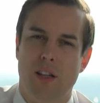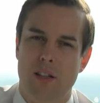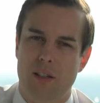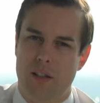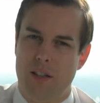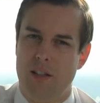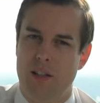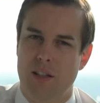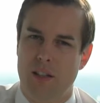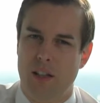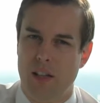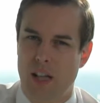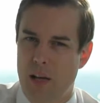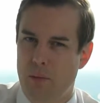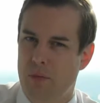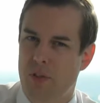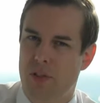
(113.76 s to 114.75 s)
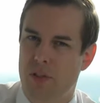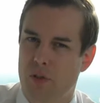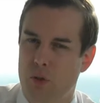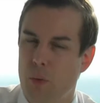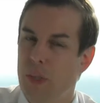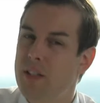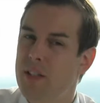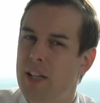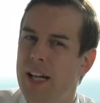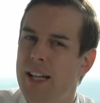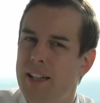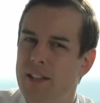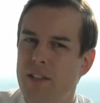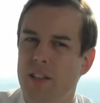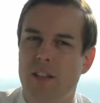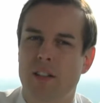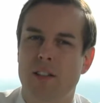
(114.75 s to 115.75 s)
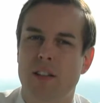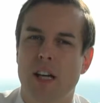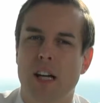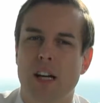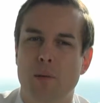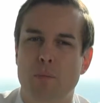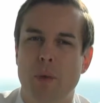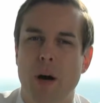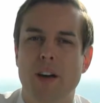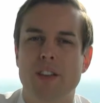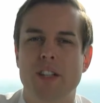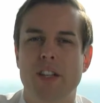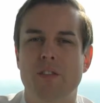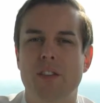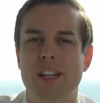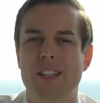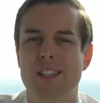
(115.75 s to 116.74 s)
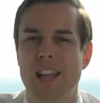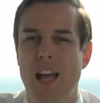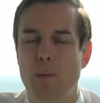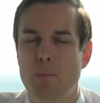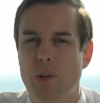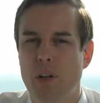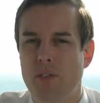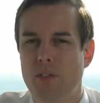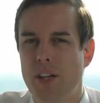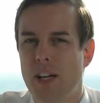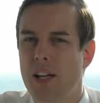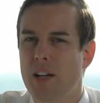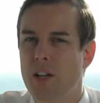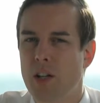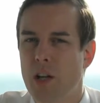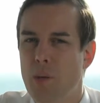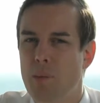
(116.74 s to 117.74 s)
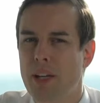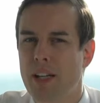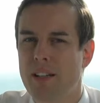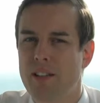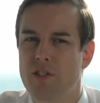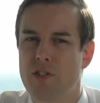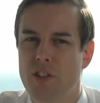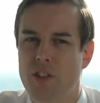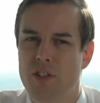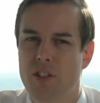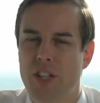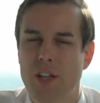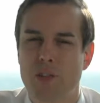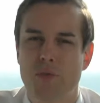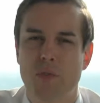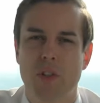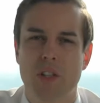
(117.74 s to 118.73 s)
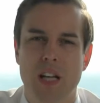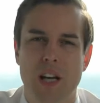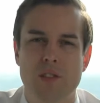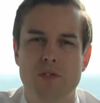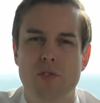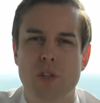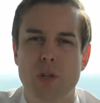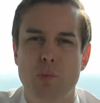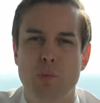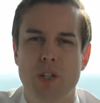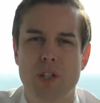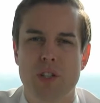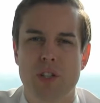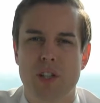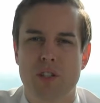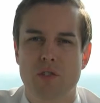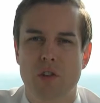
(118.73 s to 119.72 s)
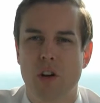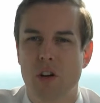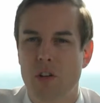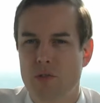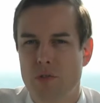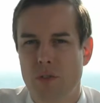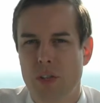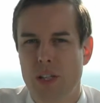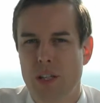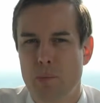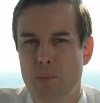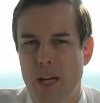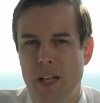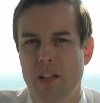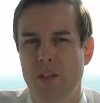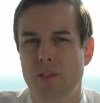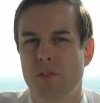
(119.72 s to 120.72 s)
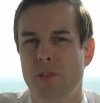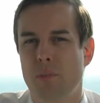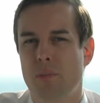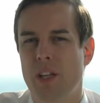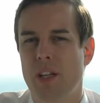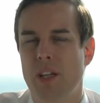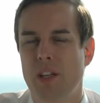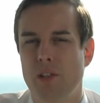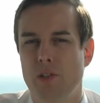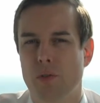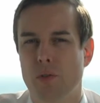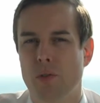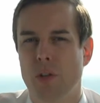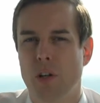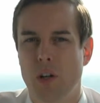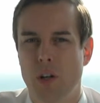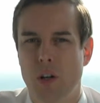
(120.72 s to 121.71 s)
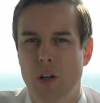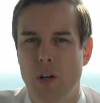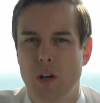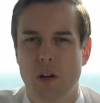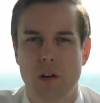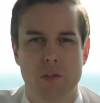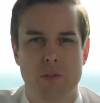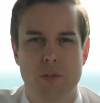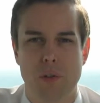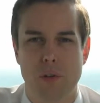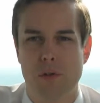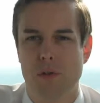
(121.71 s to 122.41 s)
He names Switzerland as a positive example of an economic successful country, which is also independent from the EU, although